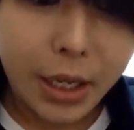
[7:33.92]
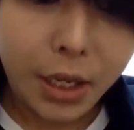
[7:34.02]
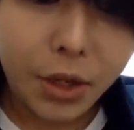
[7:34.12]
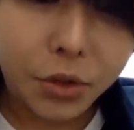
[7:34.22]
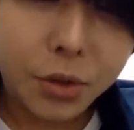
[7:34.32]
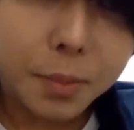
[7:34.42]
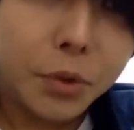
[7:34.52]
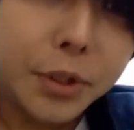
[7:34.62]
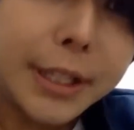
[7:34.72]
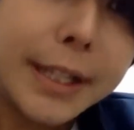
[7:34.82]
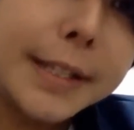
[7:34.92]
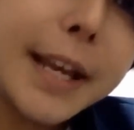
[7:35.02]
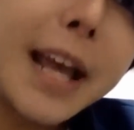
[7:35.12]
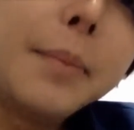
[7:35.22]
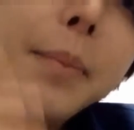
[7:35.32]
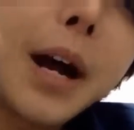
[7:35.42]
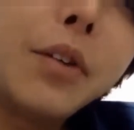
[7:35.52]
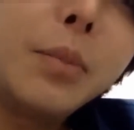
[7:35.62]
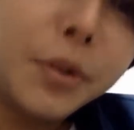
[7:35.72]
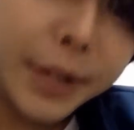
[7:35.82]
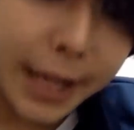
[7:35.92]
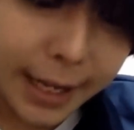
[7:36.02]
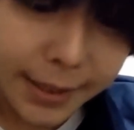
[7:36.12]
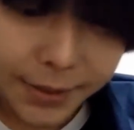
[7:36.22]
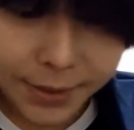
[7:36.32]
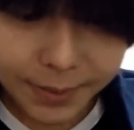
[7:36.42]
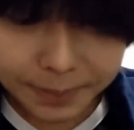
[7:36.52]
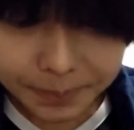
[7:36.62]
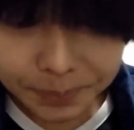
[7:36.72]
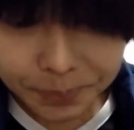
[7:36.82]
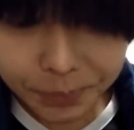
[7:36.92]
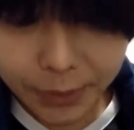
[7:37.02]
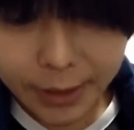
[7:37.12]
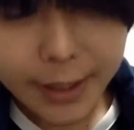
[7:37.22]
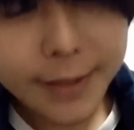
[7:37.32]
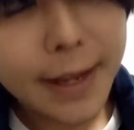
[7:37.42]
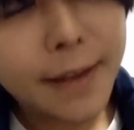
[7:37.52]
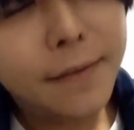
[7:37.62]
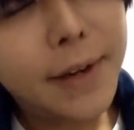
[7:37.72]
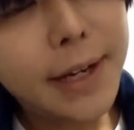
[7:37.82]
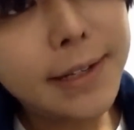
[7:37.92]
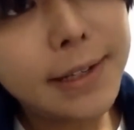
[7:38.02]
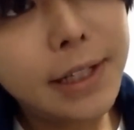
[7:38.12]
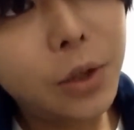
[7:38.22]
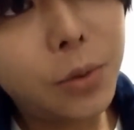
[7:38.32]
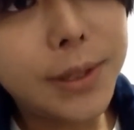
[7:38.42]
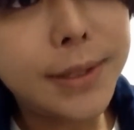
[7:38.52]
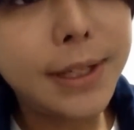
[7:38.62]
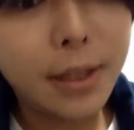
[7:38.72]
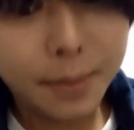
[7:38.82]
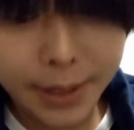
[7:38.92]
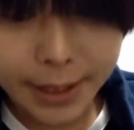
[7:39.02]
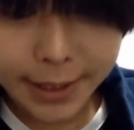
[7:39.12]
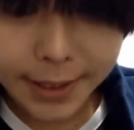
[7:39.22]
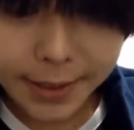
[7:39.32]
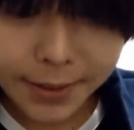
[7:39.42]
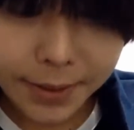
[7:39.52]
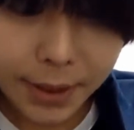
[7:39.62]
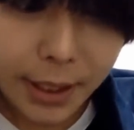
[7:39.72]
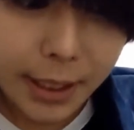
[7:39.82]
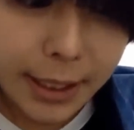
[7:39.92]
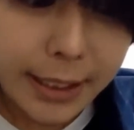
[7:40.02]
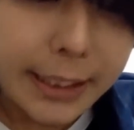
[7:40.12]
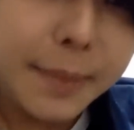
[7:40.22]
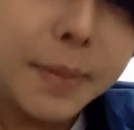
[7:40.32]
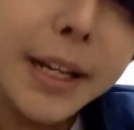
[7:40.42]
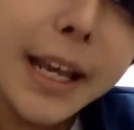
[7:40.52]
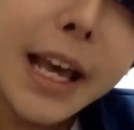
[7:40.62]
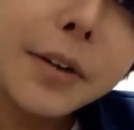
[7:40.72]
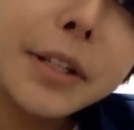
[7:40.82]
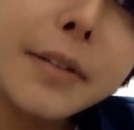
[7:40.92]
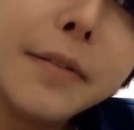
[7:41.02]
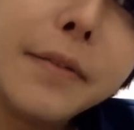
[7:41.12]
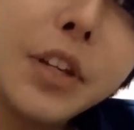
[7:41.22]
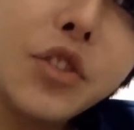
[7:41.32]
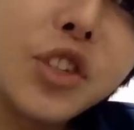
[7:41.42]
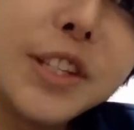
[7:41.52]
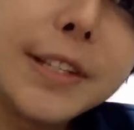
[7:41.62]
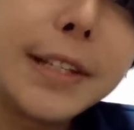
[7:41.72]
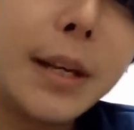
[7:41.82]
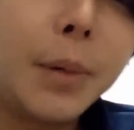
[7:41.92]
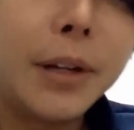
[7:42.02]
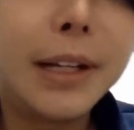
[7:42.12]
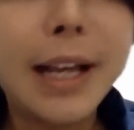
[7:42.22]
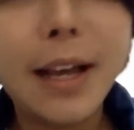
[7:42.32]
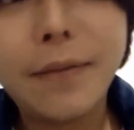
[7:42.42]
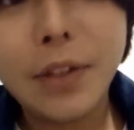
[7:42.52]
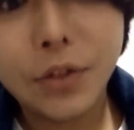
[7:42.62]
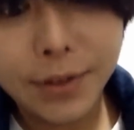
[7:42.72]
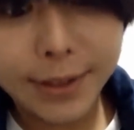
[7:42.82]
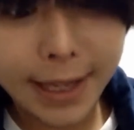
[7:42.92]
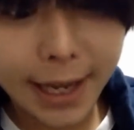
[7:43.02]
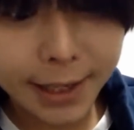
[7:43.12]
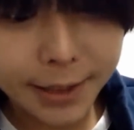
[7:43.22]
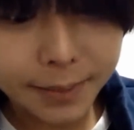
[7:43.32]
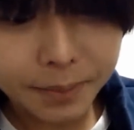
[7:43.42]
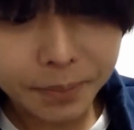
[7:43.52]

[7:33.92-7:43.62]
He should put his admirable guts, his advanced linguistic abilities, deeply held convictions about life and society,